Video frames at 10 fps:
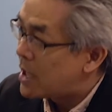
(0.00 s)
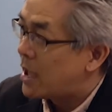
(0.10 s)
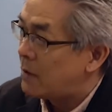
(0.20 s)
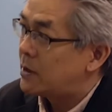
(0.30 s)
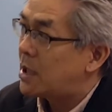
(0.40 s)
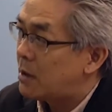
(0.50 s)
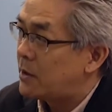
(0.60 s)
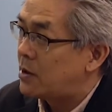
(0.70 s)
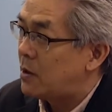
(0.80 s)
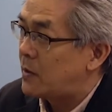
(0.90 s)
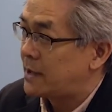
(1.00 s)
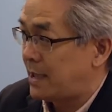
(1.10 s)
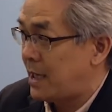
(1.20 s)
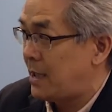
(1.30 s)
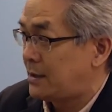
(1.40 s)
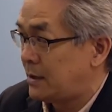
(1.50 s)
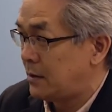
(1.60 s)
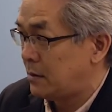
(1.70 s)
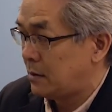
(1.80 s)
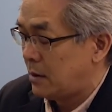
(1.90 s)
every time he calls a
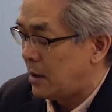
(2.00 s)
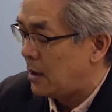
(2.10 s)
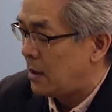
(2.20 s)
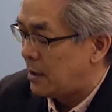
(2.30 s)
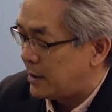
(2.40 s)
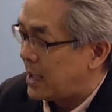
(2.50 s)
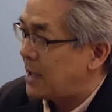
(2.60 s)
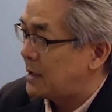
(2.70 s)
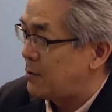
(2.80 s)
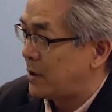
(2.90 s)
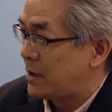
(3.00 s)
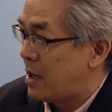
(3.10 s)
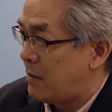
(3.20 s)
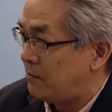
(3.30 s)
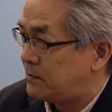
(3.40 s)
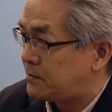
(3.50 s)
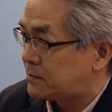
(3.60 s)
taxi, a taxi would come,